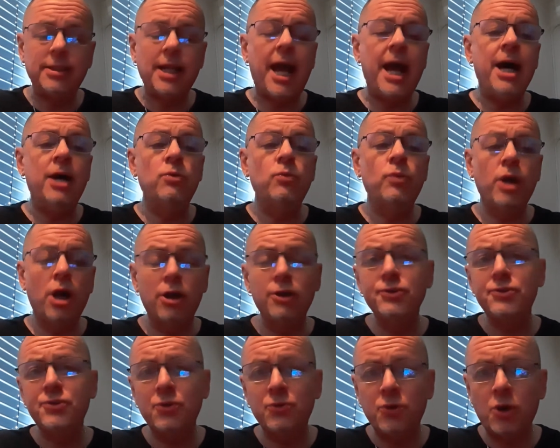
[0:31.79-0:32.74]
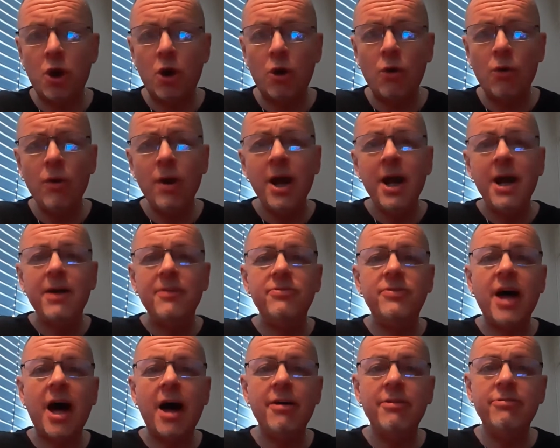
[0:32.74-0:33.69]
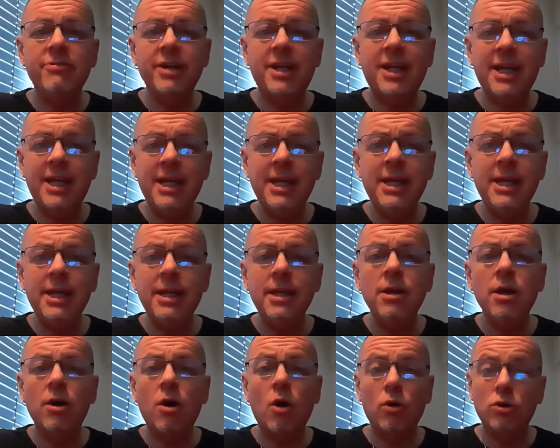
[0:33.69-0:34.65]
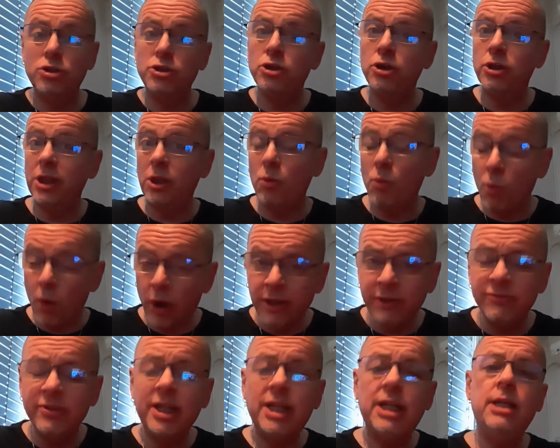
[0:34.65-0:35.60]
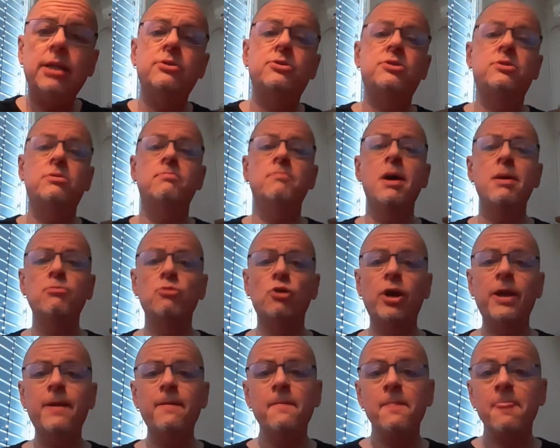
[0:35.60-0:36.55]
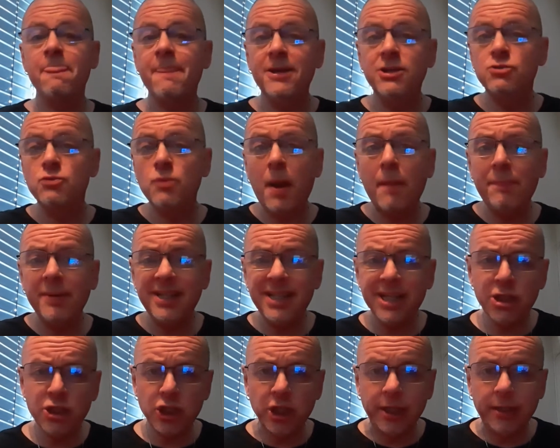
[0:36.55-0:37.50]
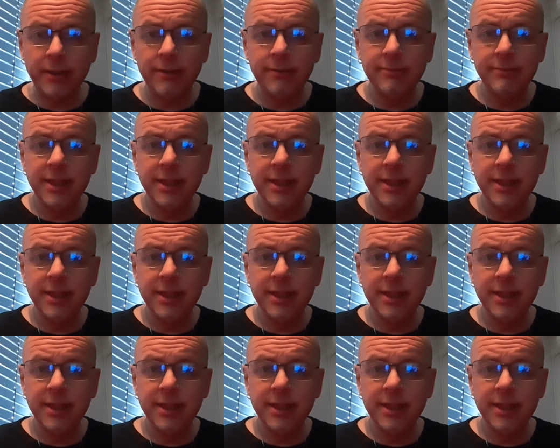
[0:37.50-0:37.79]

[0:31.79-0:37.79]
And we also know that the key, or certainly one of the keys to memory, is repetition.